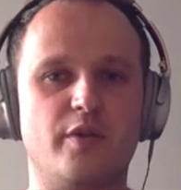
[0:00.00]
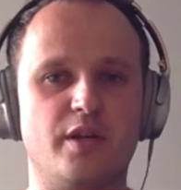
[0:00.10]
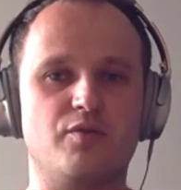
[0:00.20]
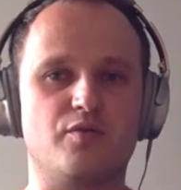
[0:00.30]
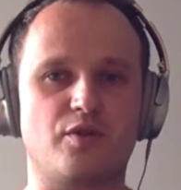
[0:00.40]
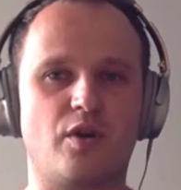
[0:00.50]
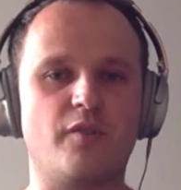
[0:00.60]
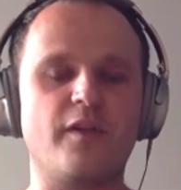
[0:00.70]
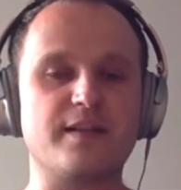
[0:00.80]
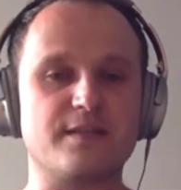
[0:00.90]
to solve
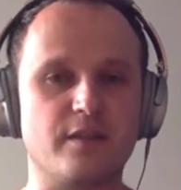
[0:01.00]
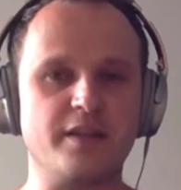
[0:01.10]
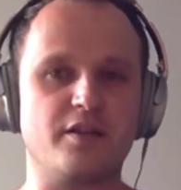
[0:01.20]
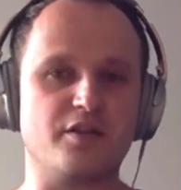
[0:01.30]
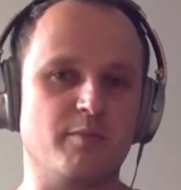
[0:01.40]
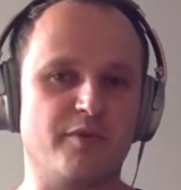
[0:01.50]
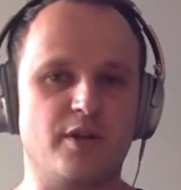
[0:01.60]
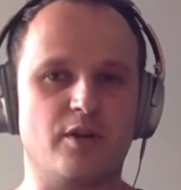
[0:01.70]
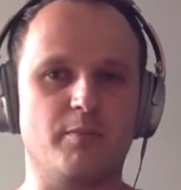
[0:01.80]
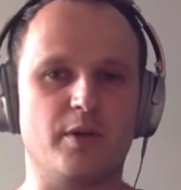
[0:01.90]
as the leadership of the
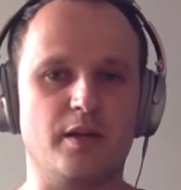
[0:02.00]
company.